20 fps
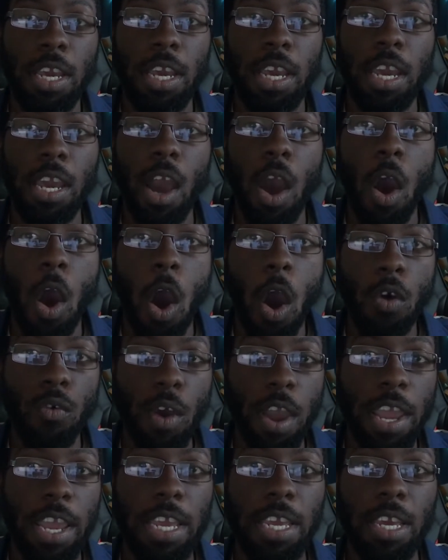and are
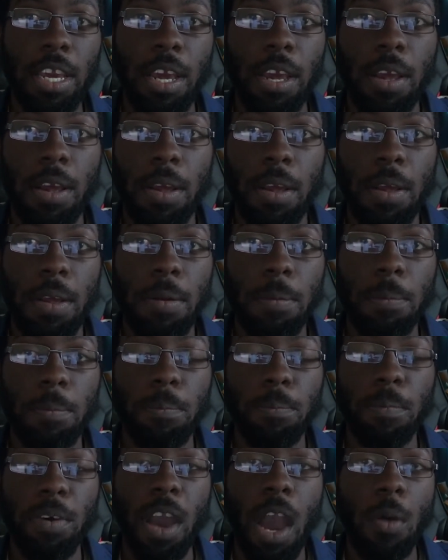already
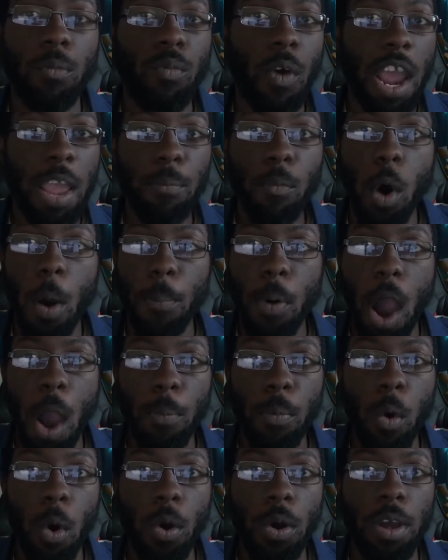become way more
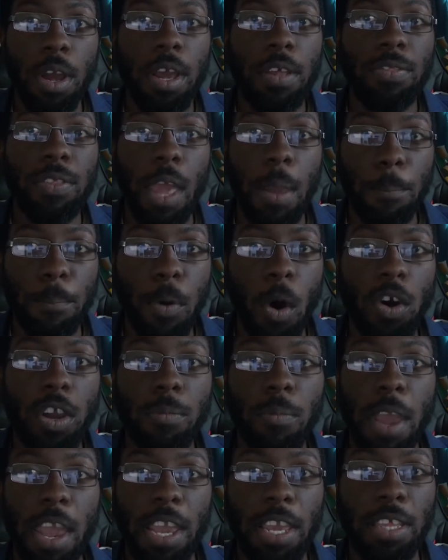popular than
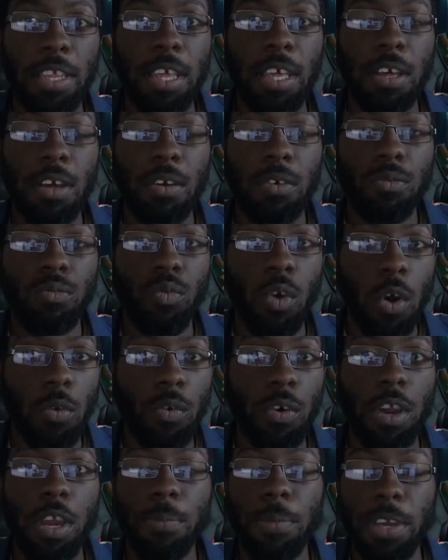Pokimane will
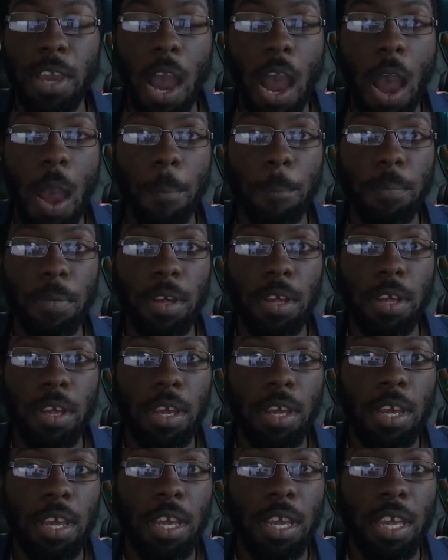really become.
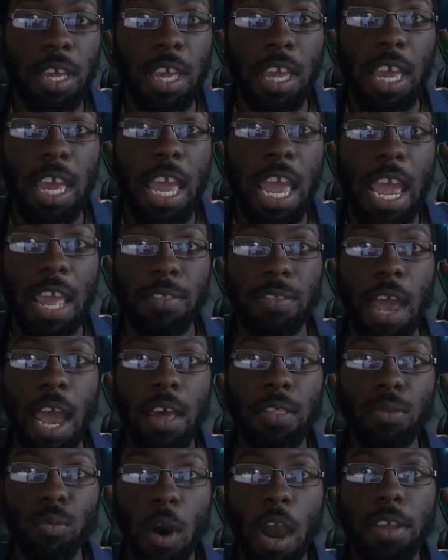And
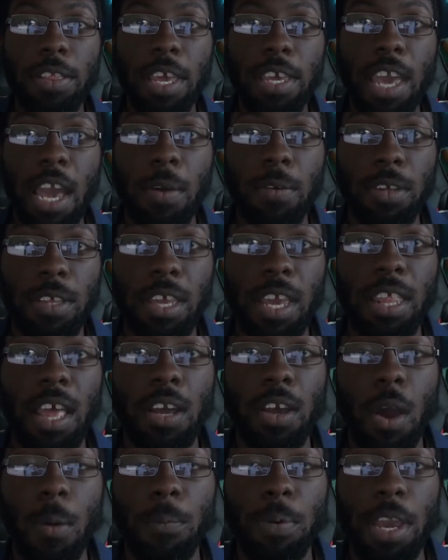that's why they
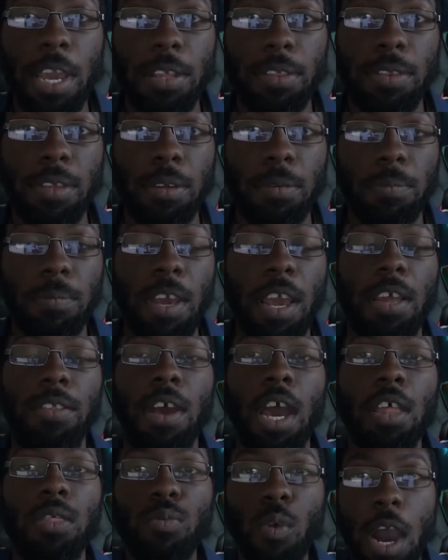cannot compete. And
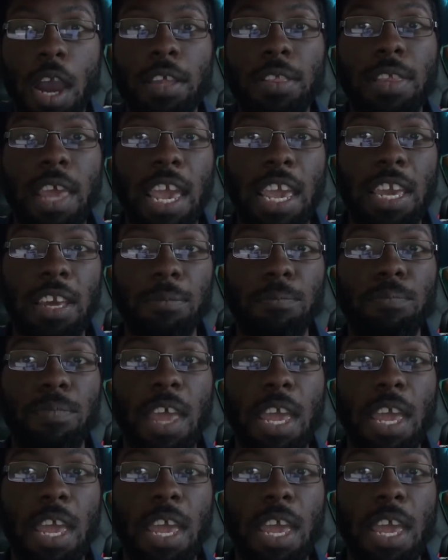that's why that's